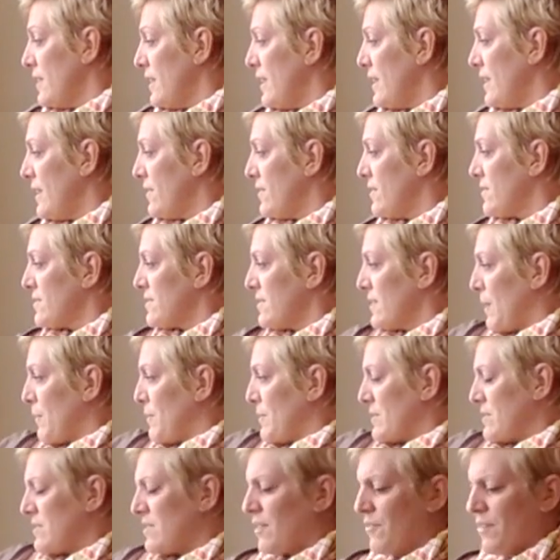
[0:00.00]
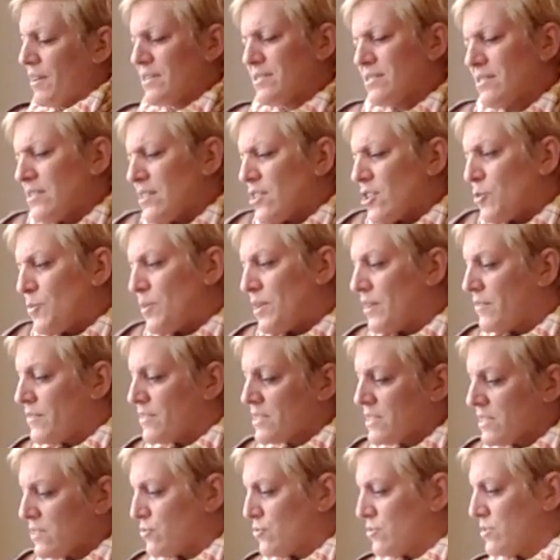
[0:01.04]
And this lemon stuff has a little bit of
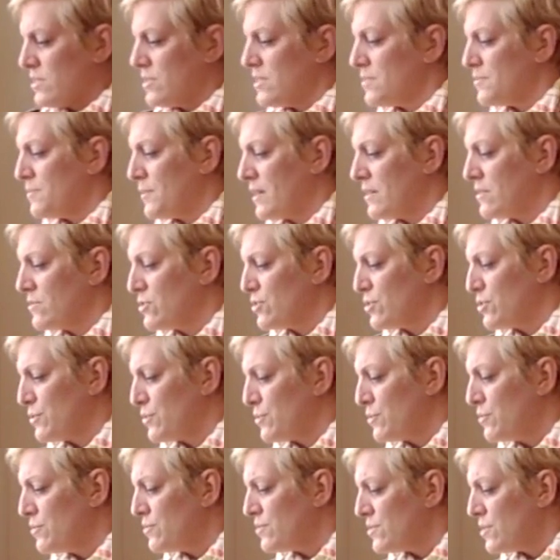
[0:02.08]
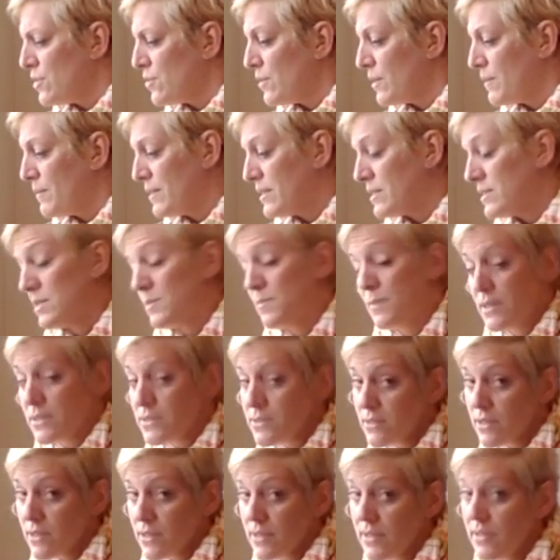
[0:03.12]
a citrus smell too, so I mean it
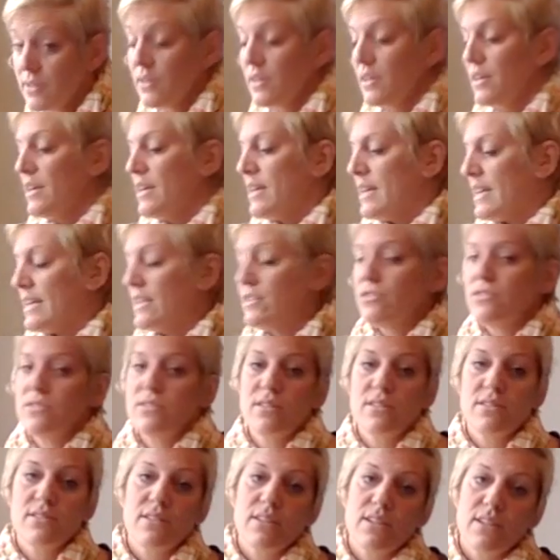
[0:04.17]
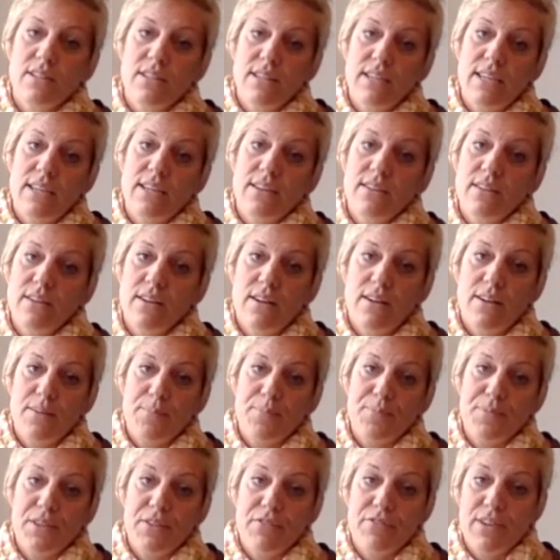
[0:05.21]
smells good. It just doesn't clean
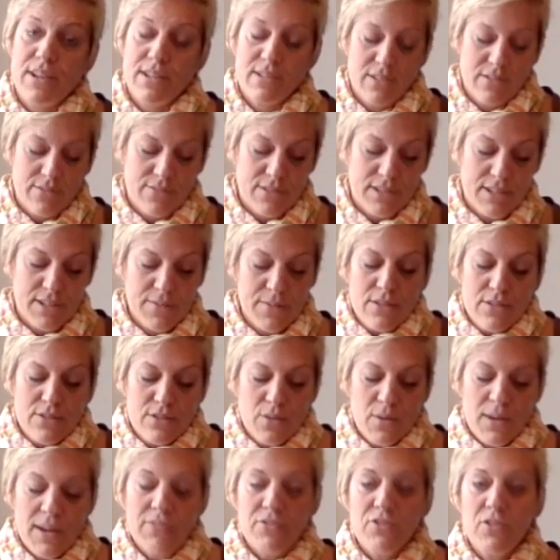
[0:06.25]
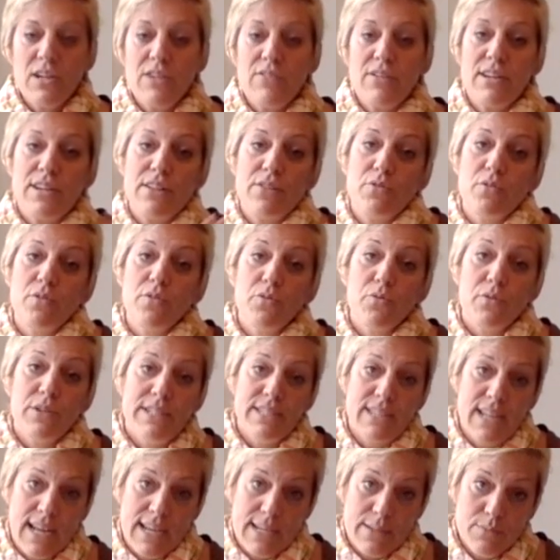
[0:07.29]
effectively. So after I ran it through
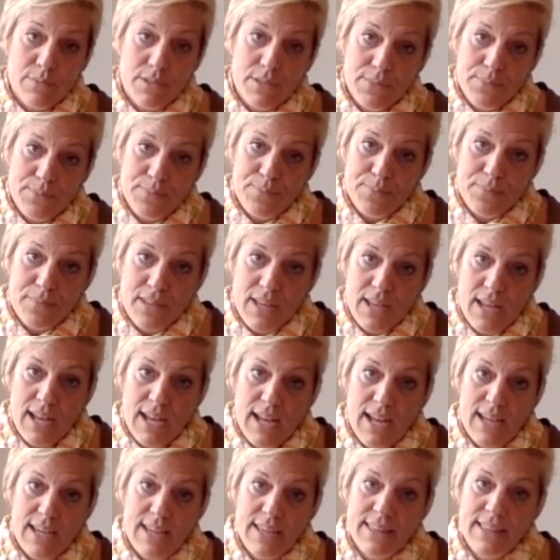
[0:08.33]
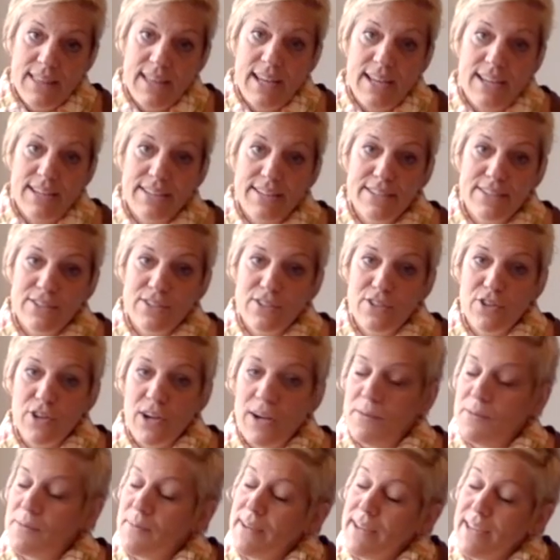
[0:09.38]
3 times, I then
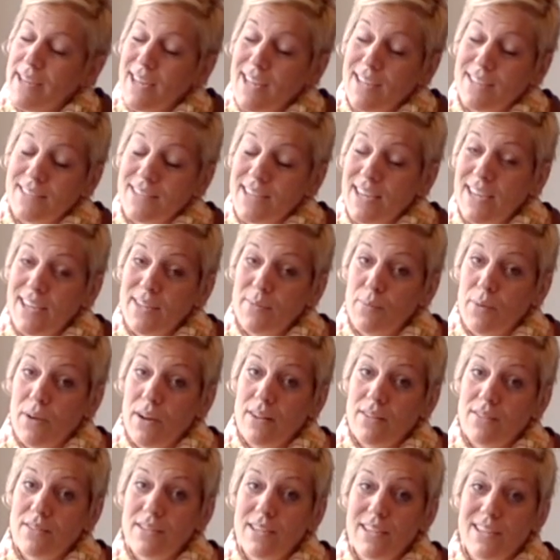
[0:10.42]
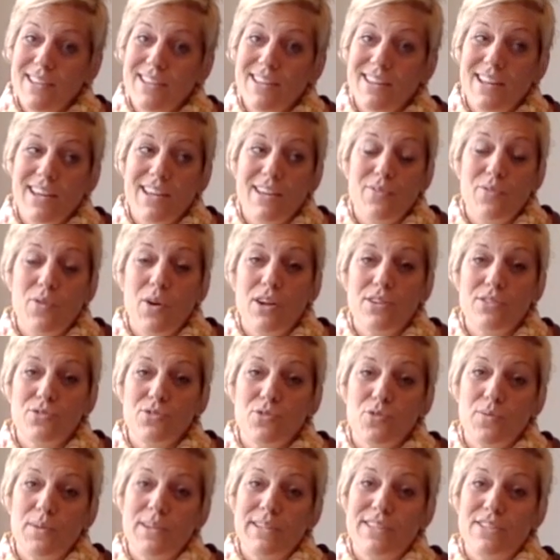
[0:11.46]
grabbed my Cascade ball and I washed
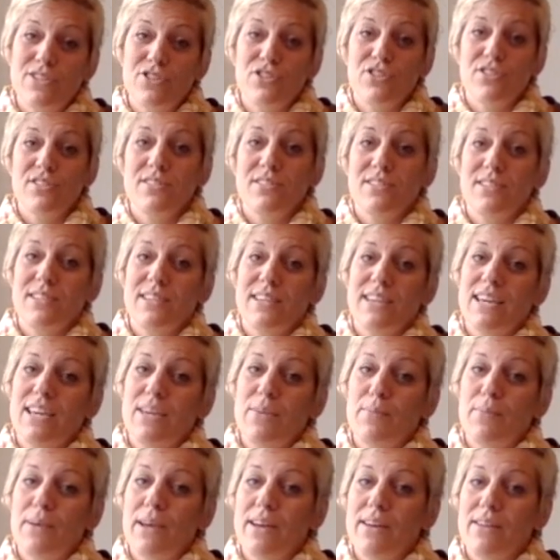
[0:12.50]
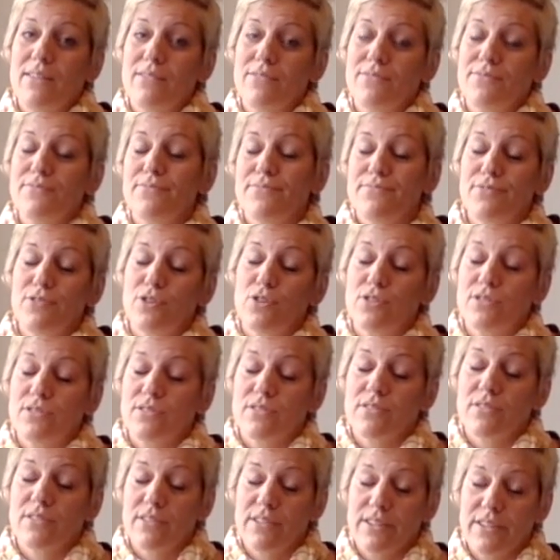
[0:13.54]
through my dishes, and it came back
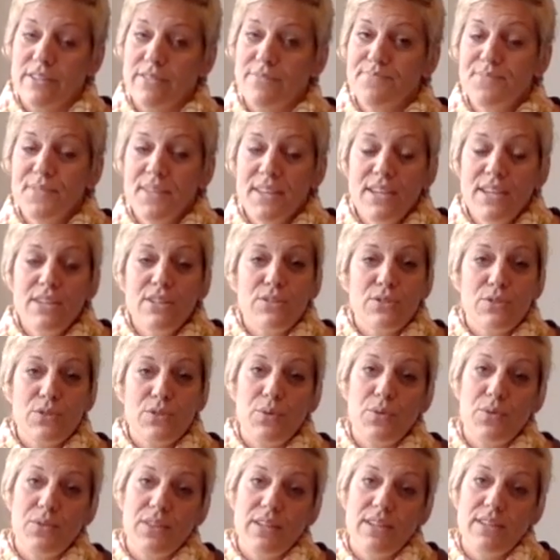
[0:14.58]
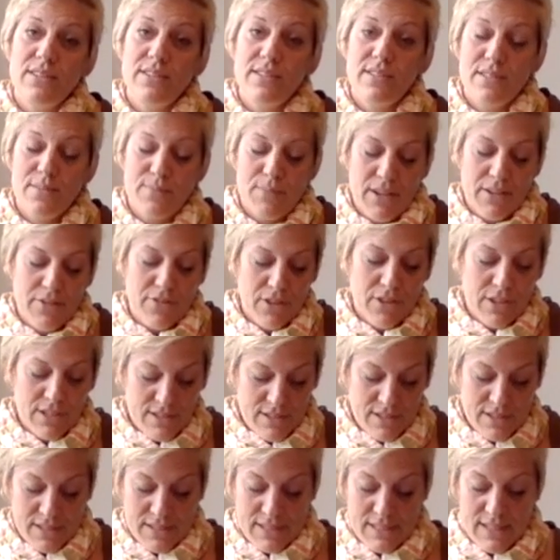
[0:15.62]
crystal clear. So this, my
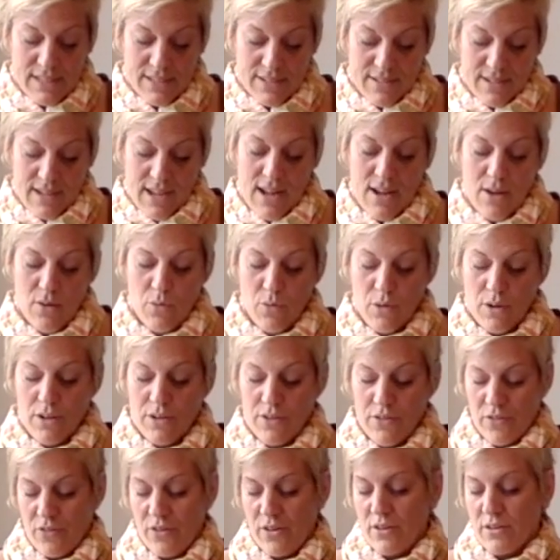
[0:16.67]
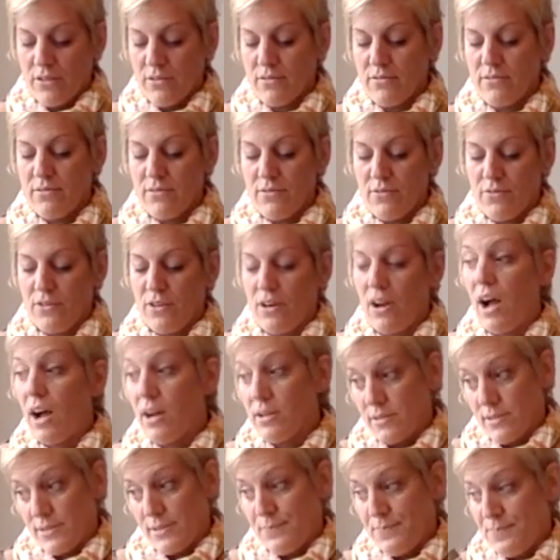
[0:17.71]
friends, did not work for
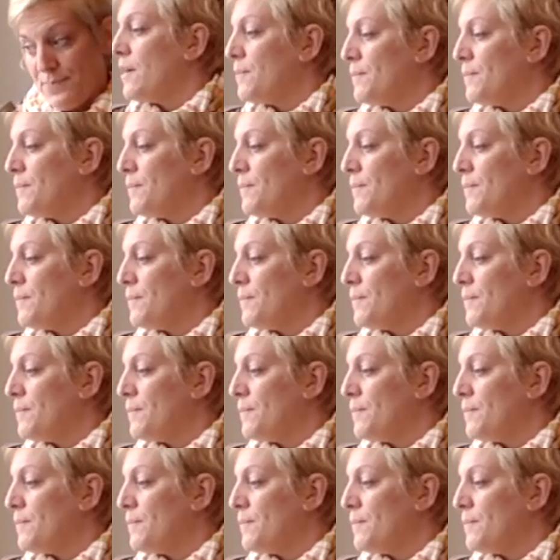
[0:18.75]
us.